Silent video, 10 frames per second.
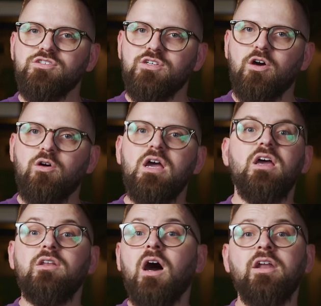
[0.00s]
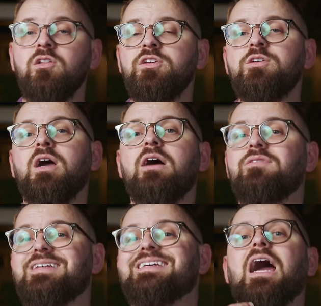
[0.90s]
So not only do you have
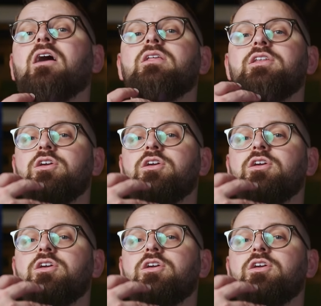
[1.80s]
an entirely